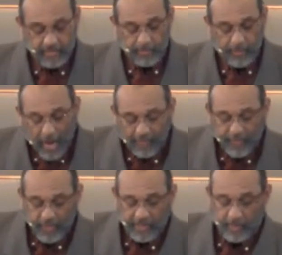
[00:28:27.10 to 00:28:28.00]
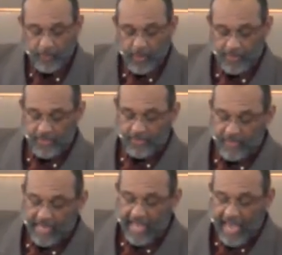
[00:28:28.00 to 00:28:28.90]
proffering the premise
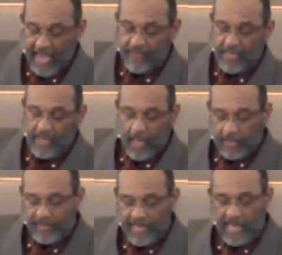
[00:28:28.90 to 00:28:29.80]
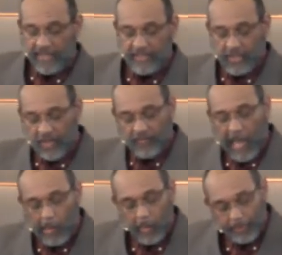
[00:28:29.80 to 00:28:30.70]
that having a knowledge of
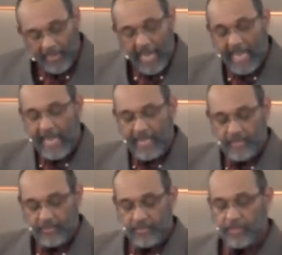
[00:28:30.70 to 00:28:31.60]
our past